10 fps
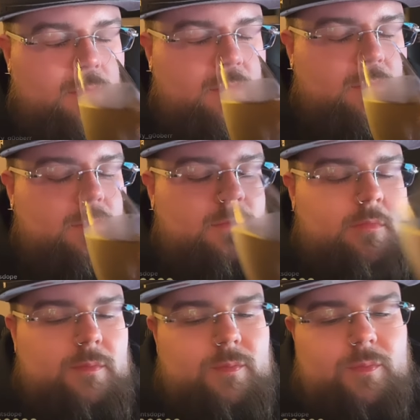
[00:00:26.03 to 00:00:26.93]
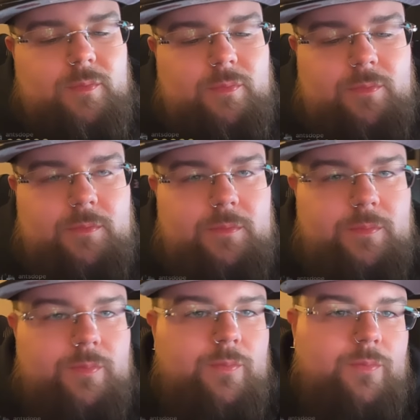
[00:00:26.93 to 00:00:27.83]

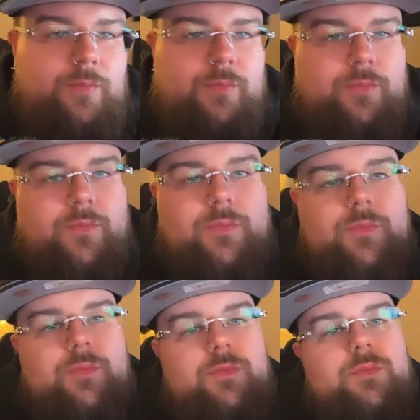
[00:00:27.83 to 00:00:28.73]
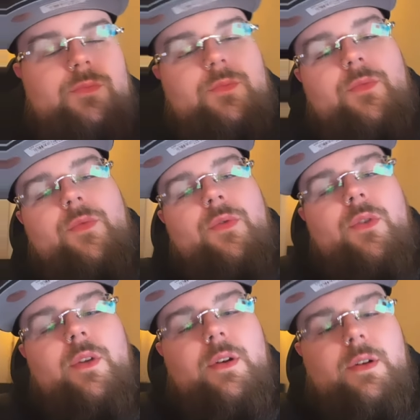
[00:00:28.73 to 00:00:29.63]

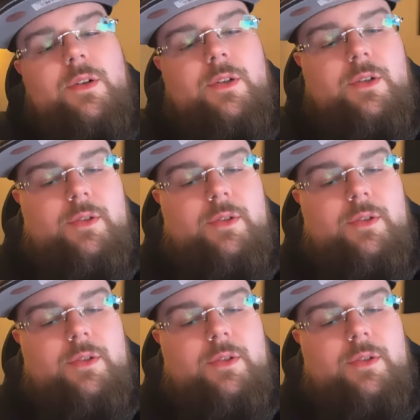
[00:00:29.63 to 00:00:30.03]
(no one is talking)